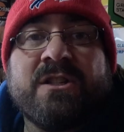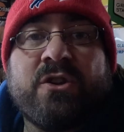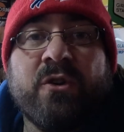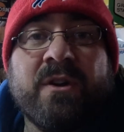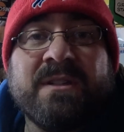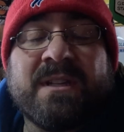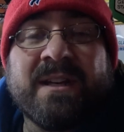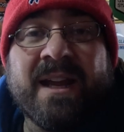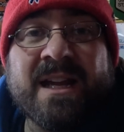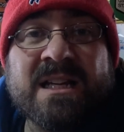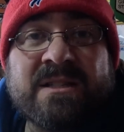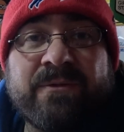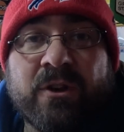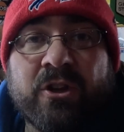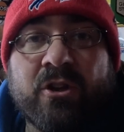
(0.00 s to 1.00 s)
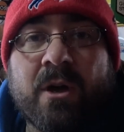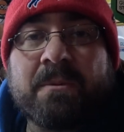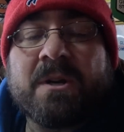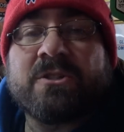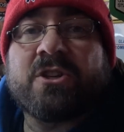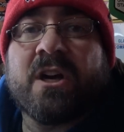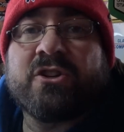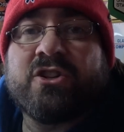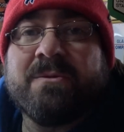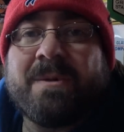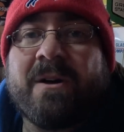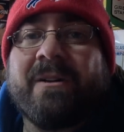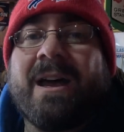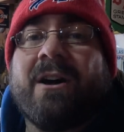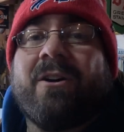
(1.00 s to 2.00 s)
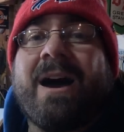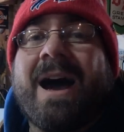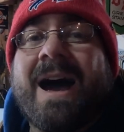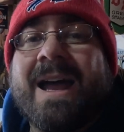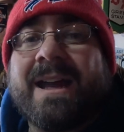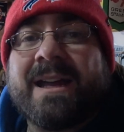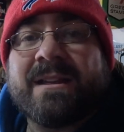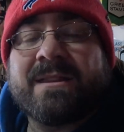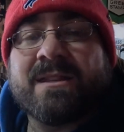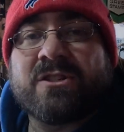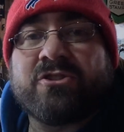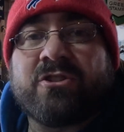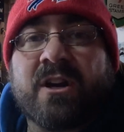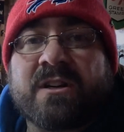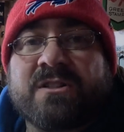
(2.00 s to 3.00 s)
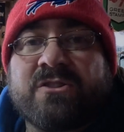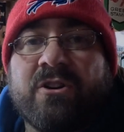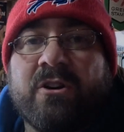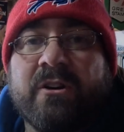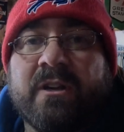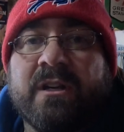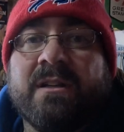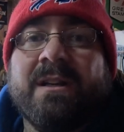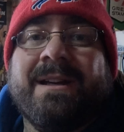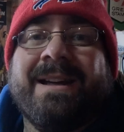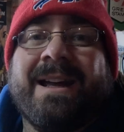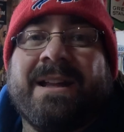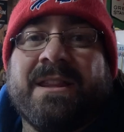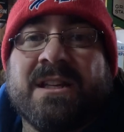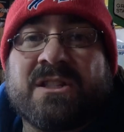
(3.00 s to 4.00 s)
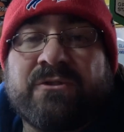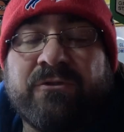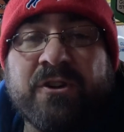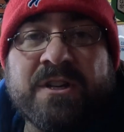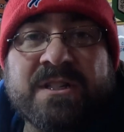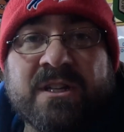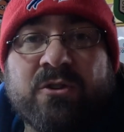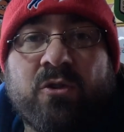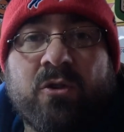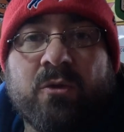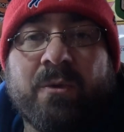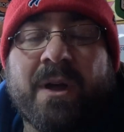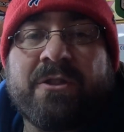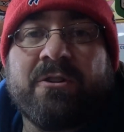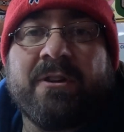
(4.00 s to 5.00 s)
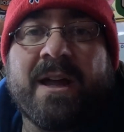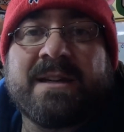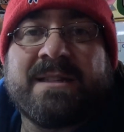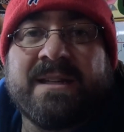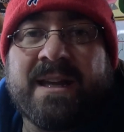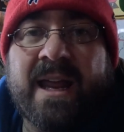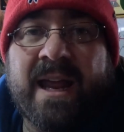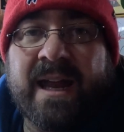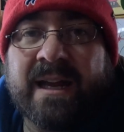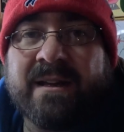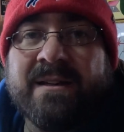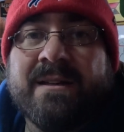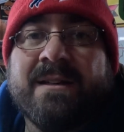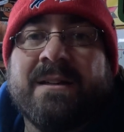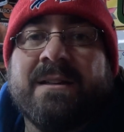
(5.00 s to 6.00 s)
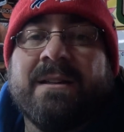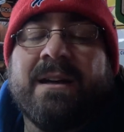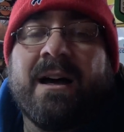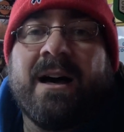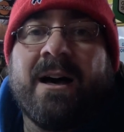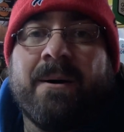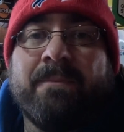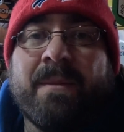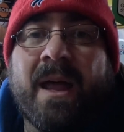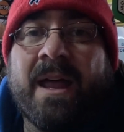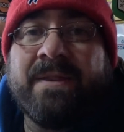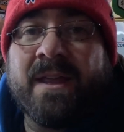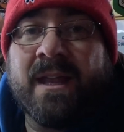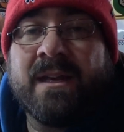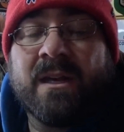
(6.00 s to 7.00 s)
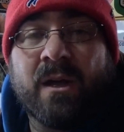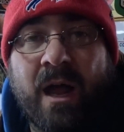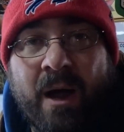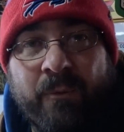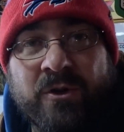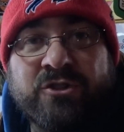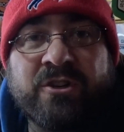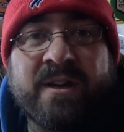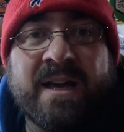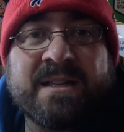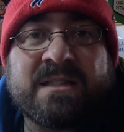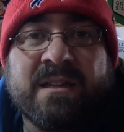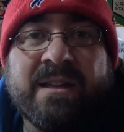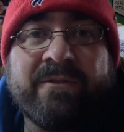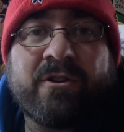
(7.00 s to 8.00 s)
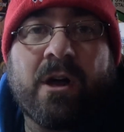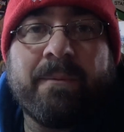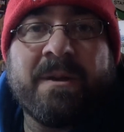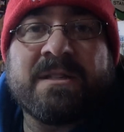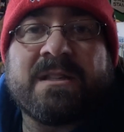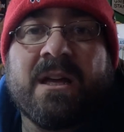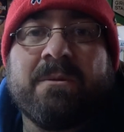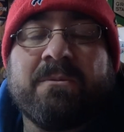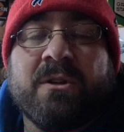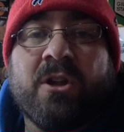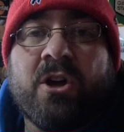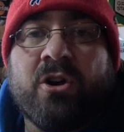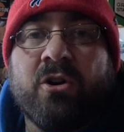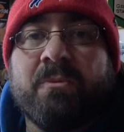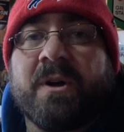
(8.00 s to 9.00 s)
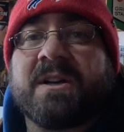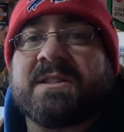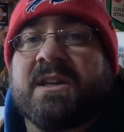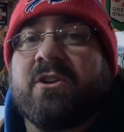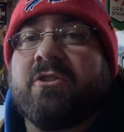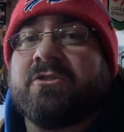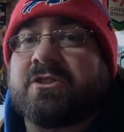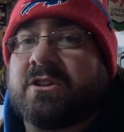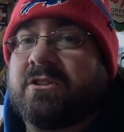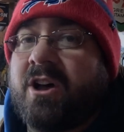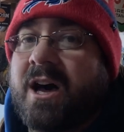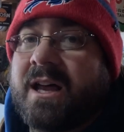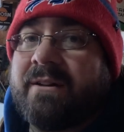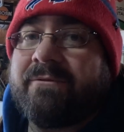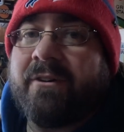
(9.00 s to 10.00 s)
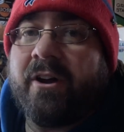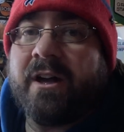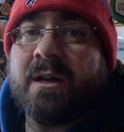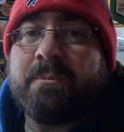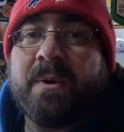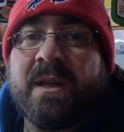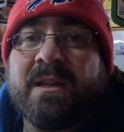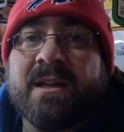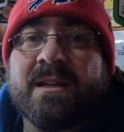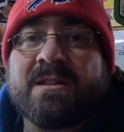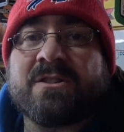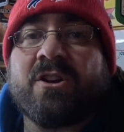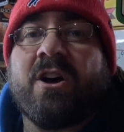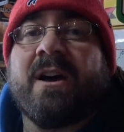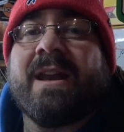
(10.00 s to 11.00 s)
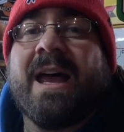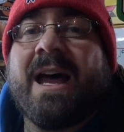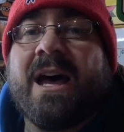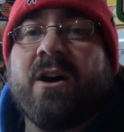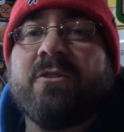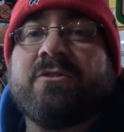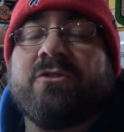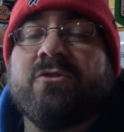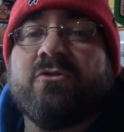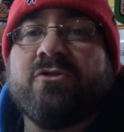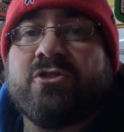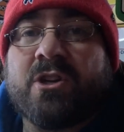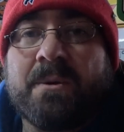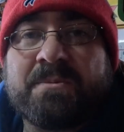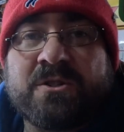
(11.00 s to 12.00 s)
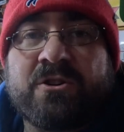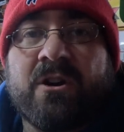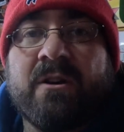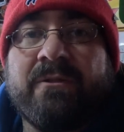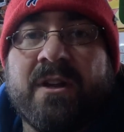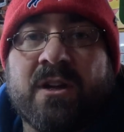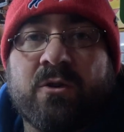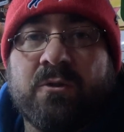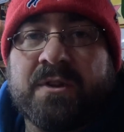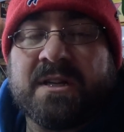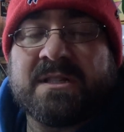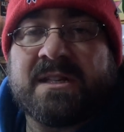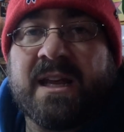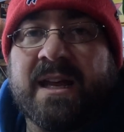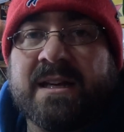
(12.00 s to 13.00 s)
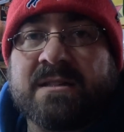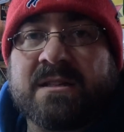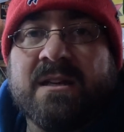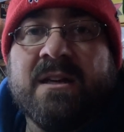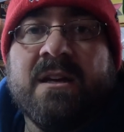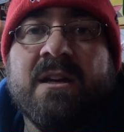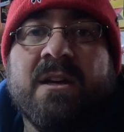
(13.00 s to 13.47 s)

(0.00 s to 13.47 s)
So in today's video, I'm going to talk to you about how I get this truck started in this freezing cold weather like today. Um, and then I want you guys to leave comments down below because I know there's a lot of varied opinions on how to jumpstart a vehicle these days.